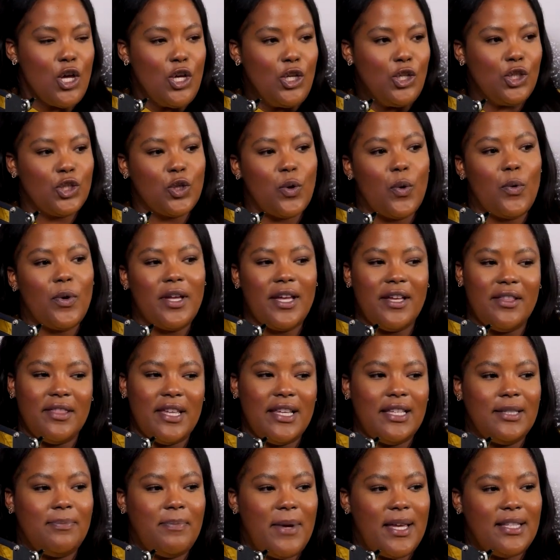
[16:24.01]
So
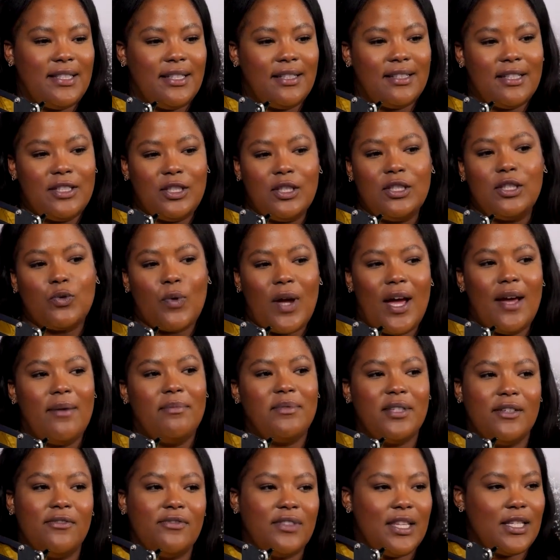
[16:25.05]
they basically
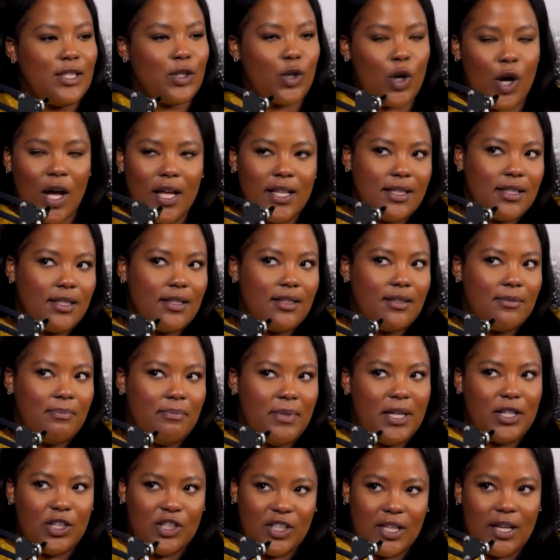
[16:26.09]
described, if there's guns
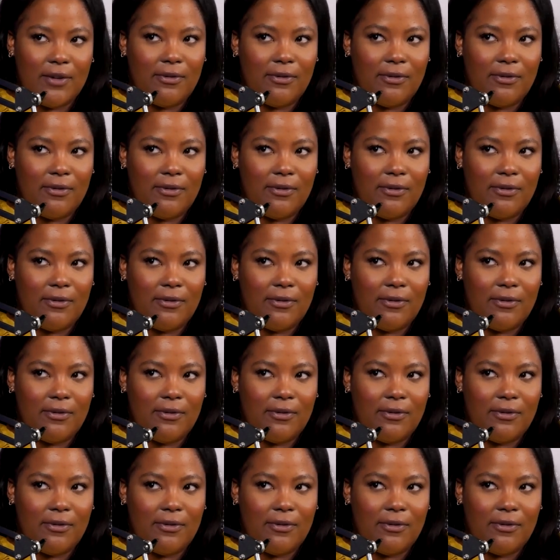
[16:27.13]
being